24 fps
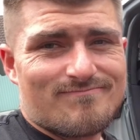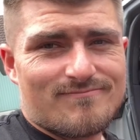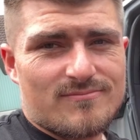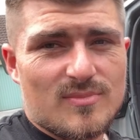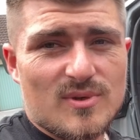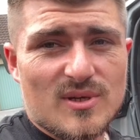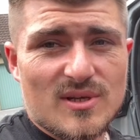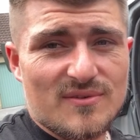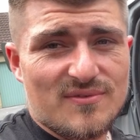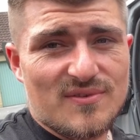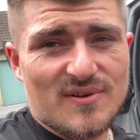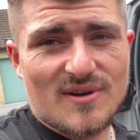
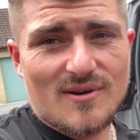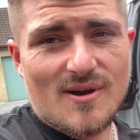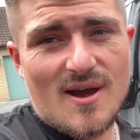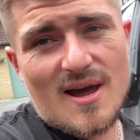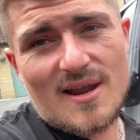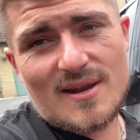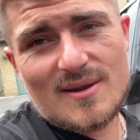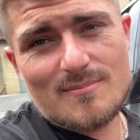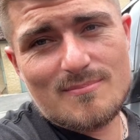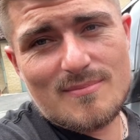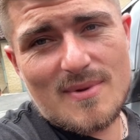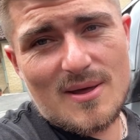we're going to figure out
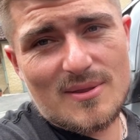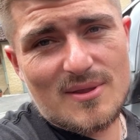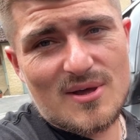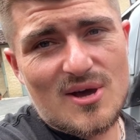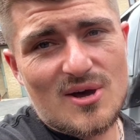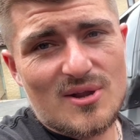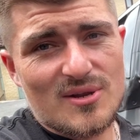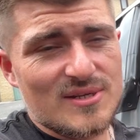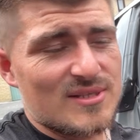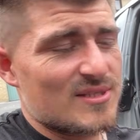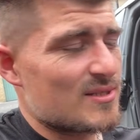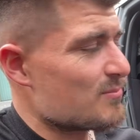how to mount the
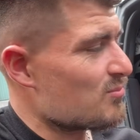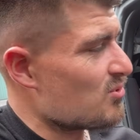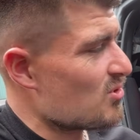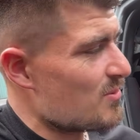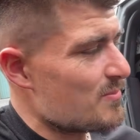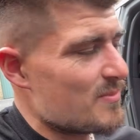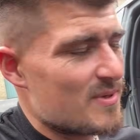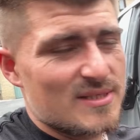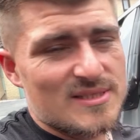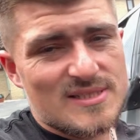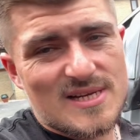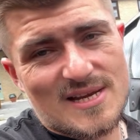harness. It
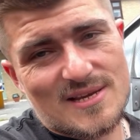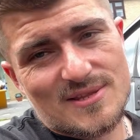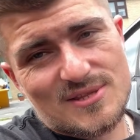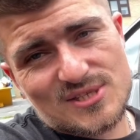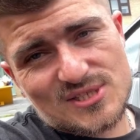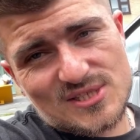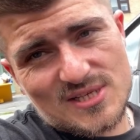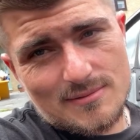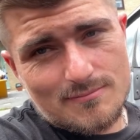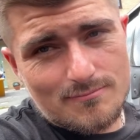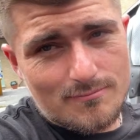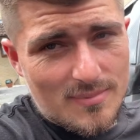probably means taking the
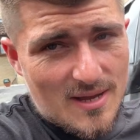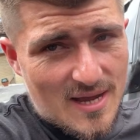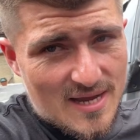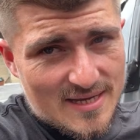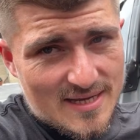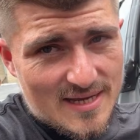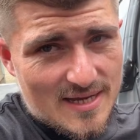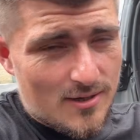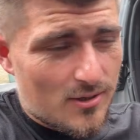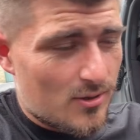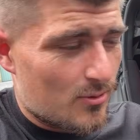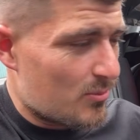seat back
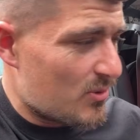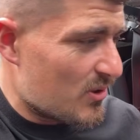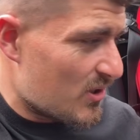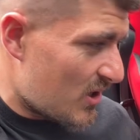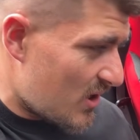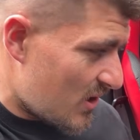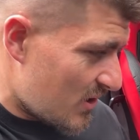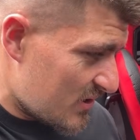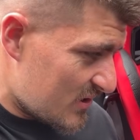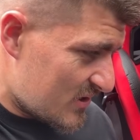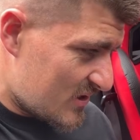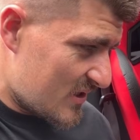out, put the
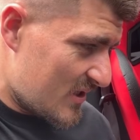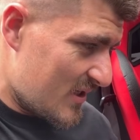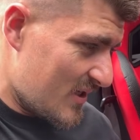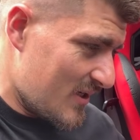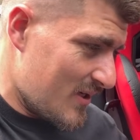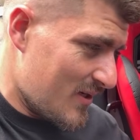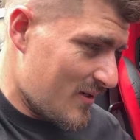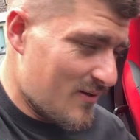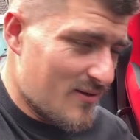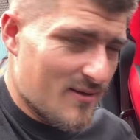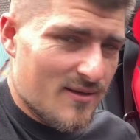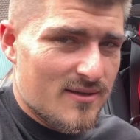harness
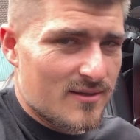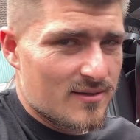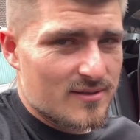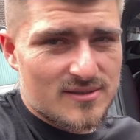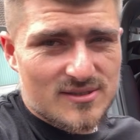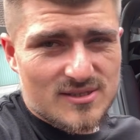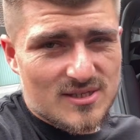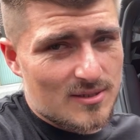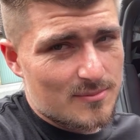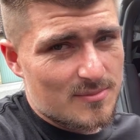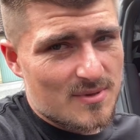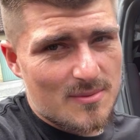in.
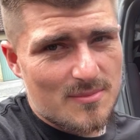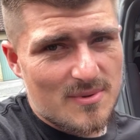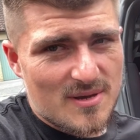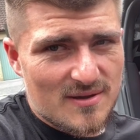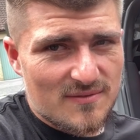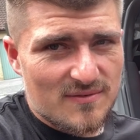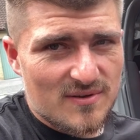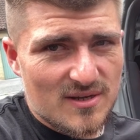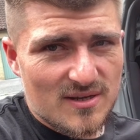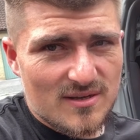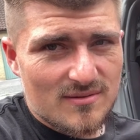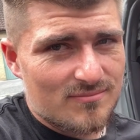It's going to be a bit
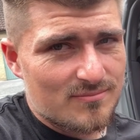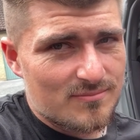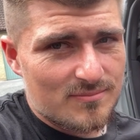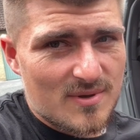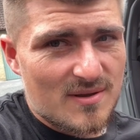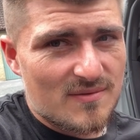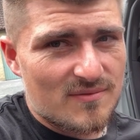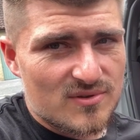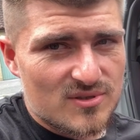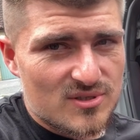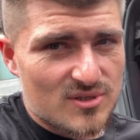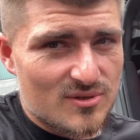of a
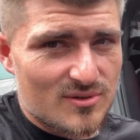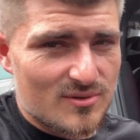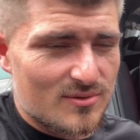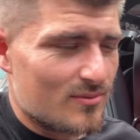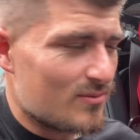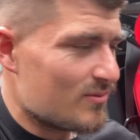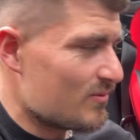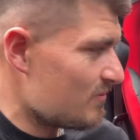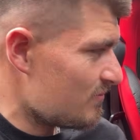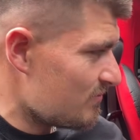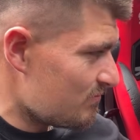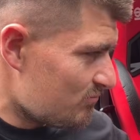
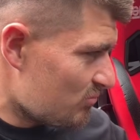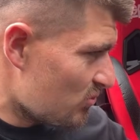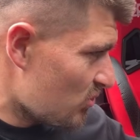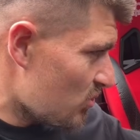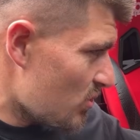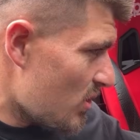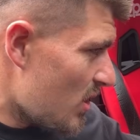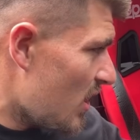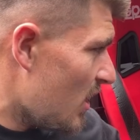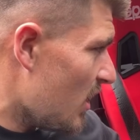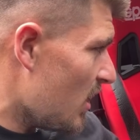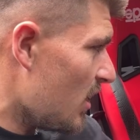
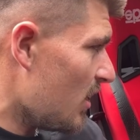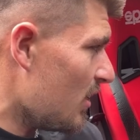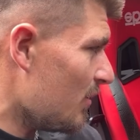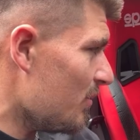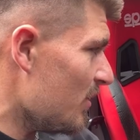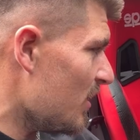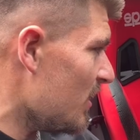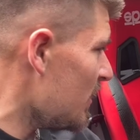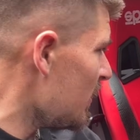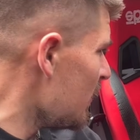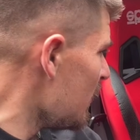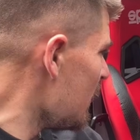brouhaha,
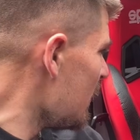but